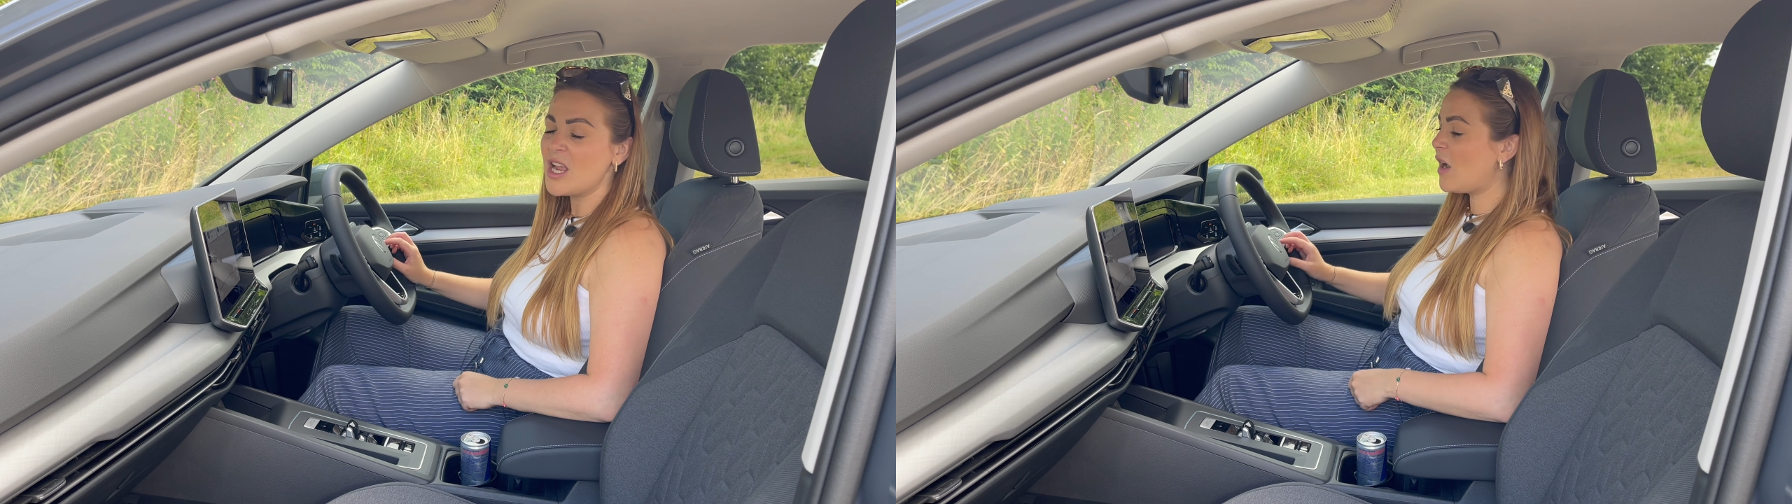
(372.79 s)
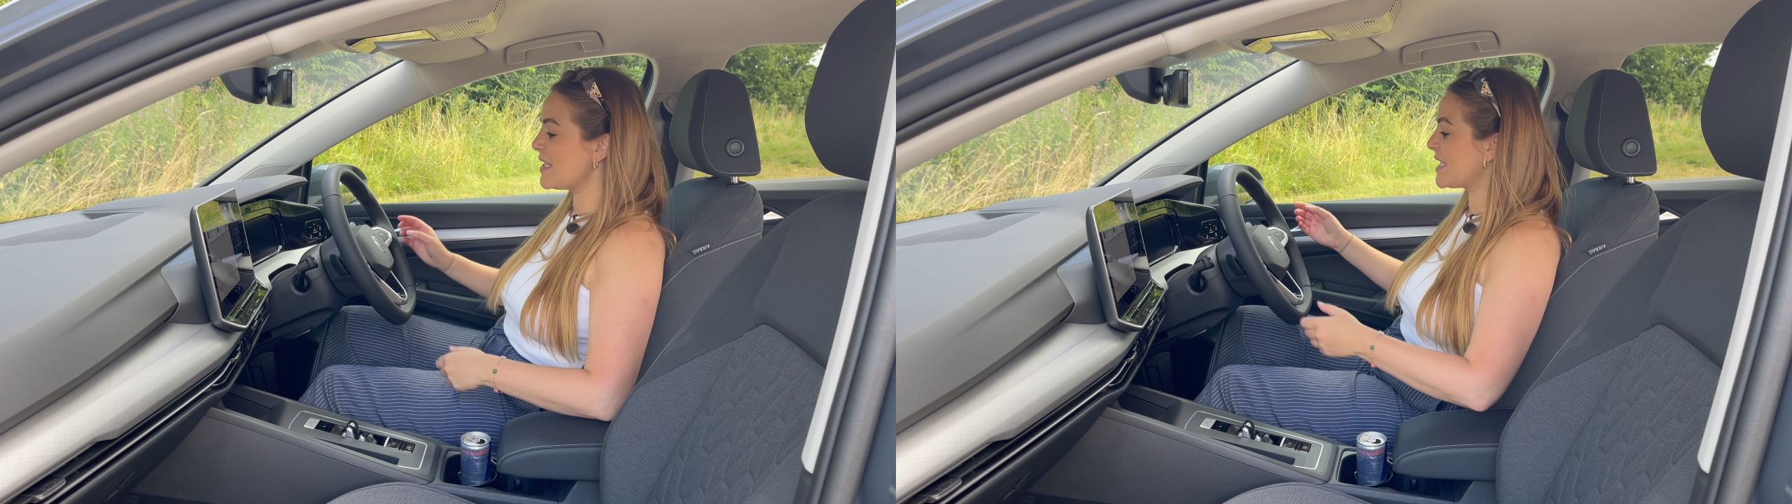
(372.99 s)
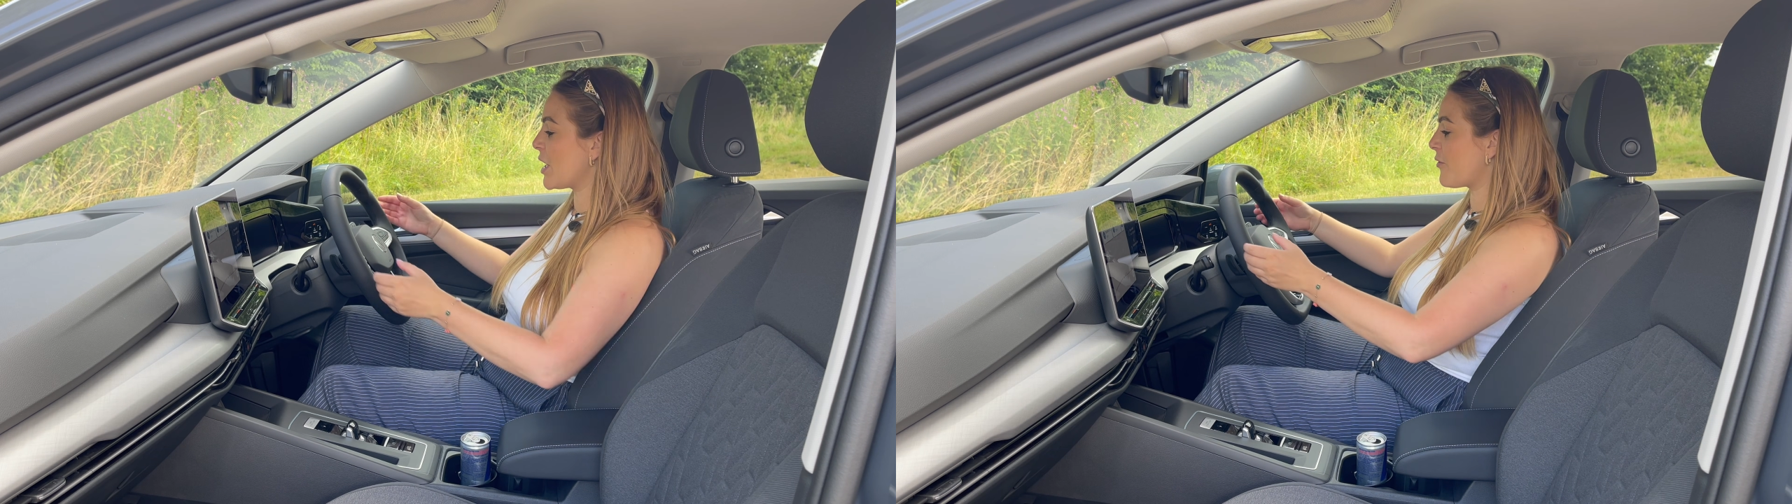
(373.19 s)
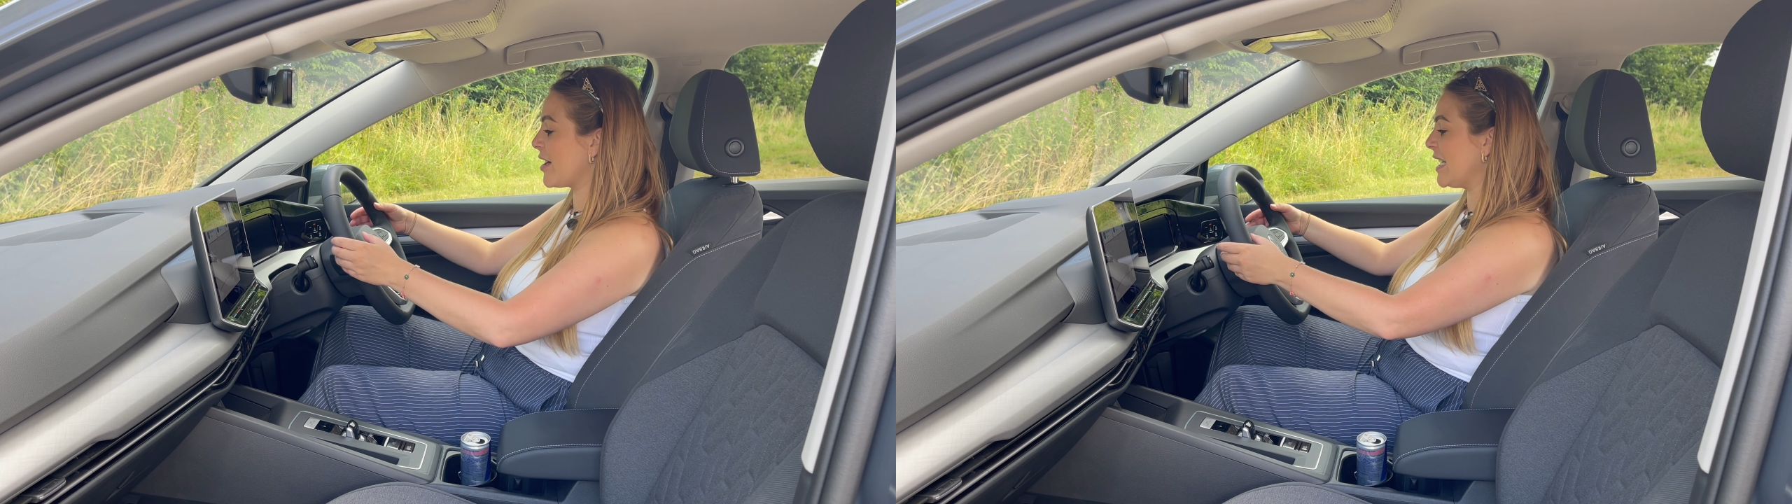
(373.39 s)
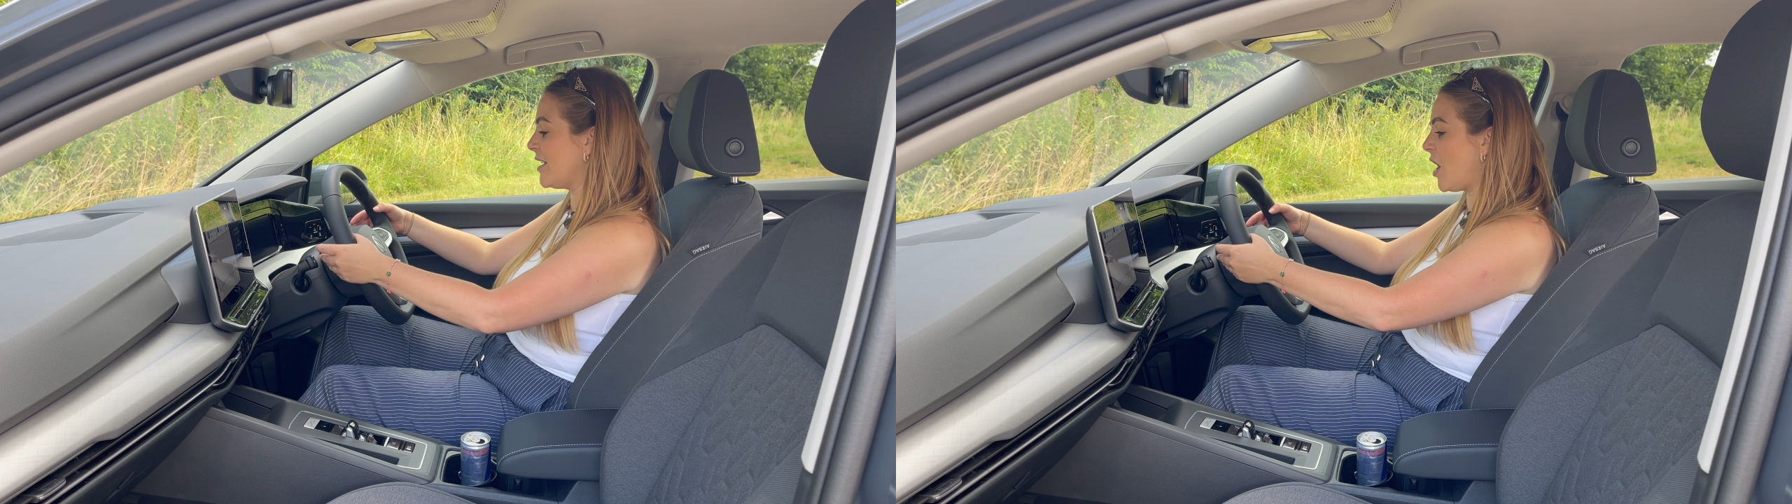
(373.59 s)
I still
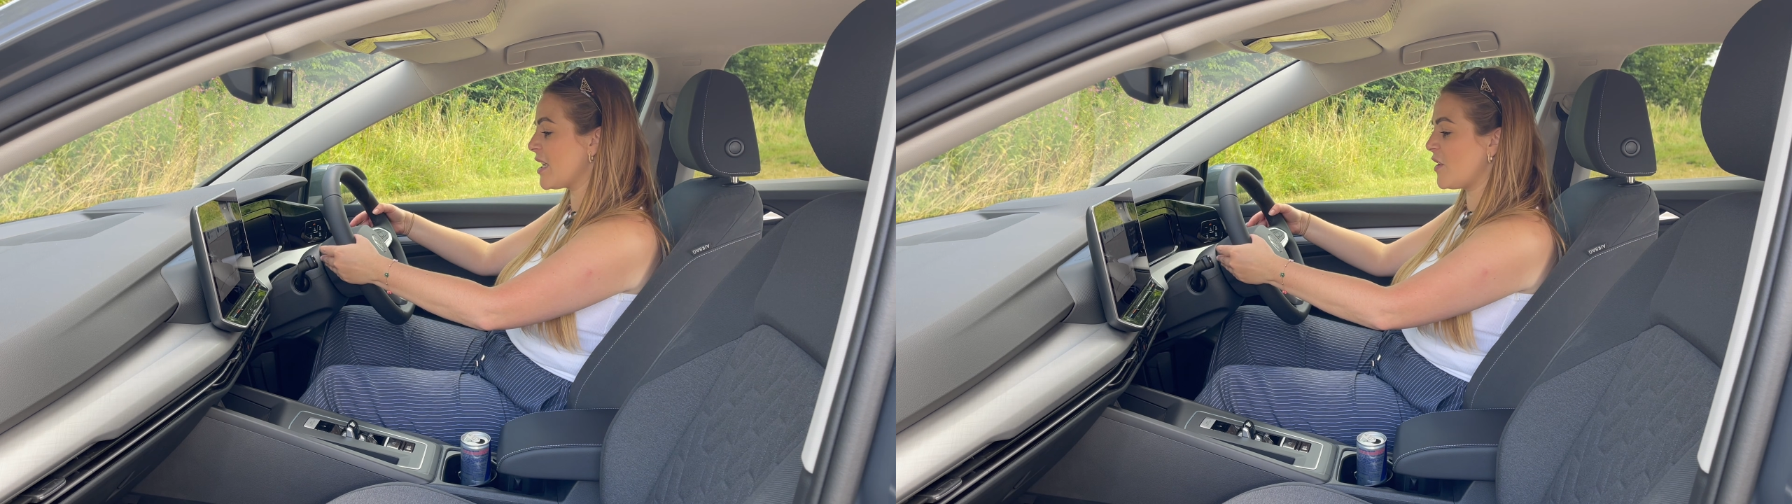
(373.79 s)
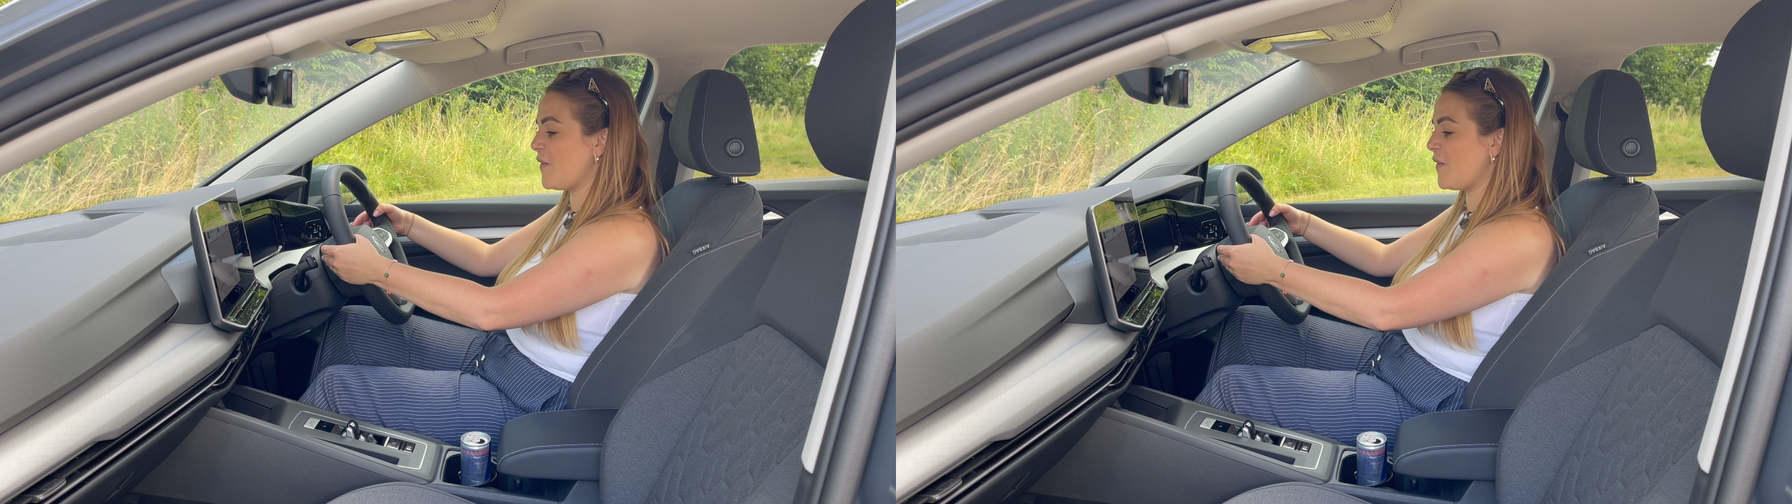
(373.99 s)
really like the